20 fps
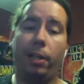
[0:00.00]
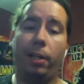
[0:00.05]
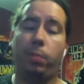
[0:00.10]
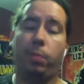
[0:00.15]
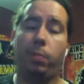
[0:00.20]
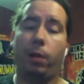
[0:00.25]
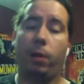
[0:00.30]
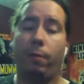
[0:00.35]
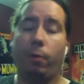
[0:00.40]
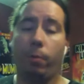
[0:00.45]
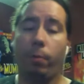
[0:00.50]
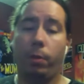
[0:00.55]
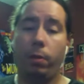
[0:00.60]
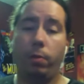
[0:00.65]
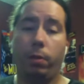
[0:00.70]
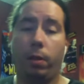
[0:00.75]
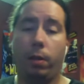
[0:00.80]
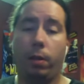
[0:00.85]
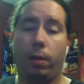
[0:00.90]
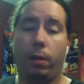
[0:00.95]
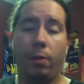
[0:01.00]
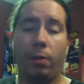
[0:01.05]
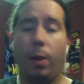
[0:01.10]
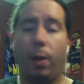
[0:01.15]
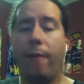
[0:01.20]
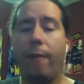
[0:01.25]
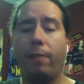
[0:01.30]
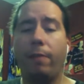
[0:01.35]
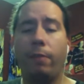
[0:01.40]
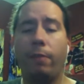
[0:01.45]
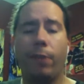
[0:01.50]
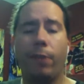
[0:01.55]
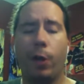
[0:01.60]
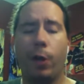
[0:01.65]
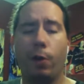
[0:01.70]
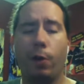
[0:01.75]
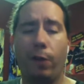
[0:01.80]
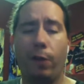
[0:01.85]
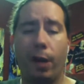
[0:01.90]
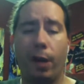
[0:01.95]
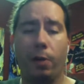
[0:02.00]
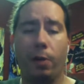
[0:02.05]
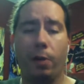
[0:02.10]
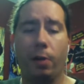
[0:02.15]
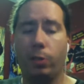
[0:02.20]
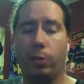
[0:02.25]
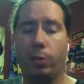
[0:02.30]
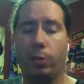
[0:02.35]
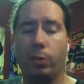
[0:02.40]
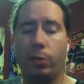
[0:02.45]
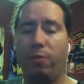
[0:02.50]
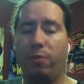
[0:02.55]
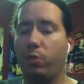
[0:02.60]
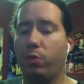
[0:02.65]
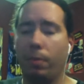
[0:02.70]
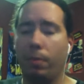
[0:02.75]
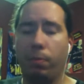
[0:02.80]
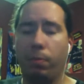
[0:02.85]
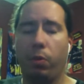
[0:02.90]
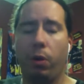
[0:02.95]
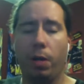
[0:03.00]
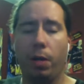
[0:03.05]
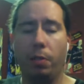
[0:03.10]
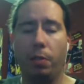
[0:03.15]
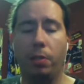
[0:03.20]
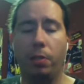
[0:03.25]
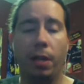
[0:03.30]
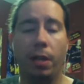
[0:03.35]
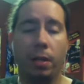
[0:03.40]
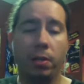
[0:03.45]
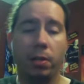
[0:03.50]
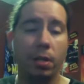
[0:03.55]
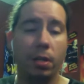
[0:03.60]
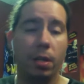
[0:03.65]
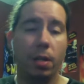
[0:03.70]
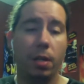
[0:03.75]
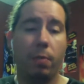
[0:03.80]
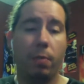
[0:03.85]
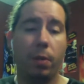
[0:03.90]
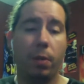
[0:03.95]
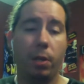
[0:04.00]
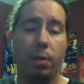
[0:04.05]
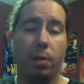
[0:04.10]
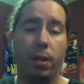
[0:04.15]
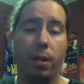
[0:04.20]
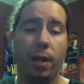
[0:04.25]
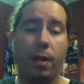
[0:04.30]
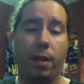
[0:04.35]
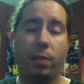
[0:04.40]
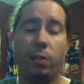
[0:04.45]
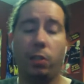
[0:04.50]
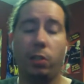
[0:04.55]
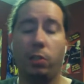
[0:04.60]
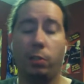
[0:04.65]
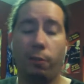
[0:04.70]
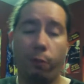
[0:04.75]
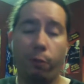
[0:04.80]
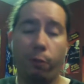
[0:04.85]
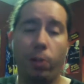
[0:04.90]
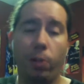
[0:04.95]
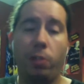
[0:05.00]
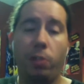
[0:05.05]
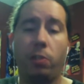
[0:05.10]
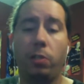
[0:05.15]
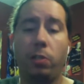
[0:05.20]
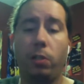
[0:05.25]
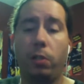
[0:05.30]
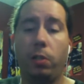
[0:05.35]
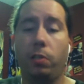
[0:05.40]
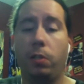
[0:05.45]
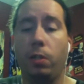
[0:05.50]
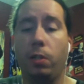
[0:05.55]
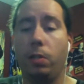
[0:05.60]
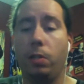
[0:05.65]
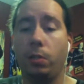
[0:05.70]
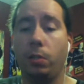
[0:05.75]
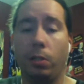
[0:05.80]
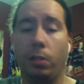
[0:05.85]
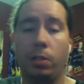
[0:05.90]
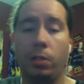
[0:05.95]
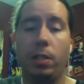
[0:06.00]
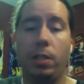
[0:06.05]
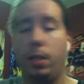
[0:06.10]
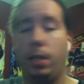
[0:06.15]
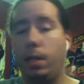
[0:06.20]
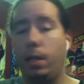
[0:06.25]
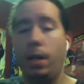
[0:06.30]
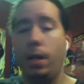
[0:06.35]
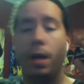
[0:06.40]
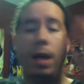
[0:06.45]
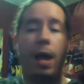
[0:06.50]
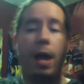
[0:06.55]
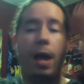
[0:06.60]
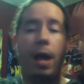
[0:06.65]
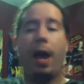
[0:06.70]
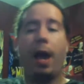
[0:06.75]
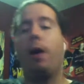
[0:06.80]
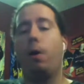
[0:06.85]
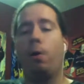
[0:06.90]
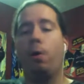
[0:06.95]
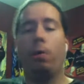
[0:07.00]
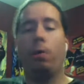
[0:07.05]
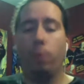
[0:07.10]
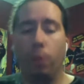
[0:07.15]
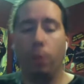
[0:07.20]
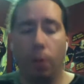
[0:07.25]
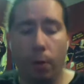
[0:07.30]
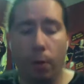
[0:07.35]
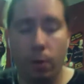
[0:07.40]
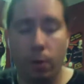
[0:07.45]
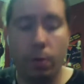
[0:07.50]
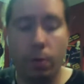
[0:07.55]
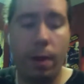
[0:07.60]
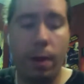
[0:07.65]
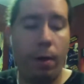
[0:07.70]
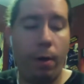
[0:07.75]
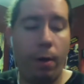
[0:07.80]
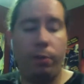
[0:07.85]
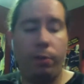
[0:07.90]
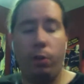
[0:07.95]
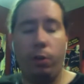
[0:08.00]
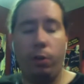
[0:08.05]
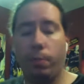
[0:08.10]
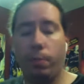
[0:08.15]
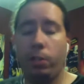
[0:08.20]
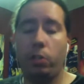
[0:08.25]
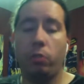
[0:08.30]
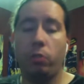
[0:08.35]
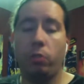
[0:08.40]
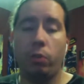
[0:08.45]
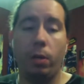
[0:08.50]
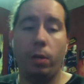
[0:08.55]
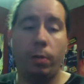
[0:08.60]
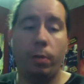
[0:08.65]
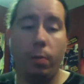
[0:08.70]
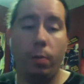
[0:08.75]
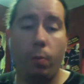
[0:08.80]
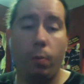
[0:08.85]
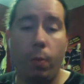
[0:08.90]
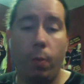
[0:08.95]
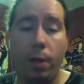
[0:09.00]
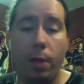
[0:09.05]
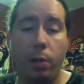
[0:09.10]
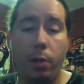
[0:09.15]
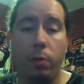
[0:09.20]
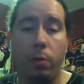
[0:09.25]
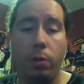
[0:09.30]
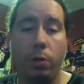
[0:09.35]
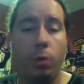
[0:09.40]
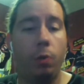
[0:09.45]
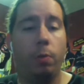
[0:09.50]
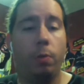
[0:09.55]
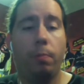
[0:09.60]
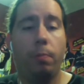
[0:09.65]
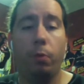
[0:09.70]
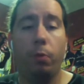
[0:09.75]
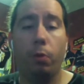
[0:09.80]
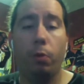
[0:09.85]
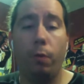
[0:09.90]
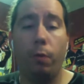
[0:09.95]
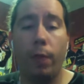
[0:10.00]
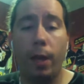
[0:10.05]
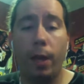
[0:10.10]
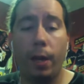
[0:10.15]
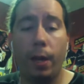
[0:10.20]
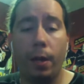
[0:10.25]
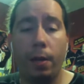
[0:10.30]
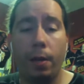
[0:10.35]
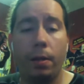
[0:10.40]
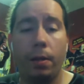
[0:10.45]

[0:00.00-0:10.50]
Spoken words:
platform, you have to verify yourself through some process, but then you get access to free statistics to see how often you're being streamed and what you can do to improve that.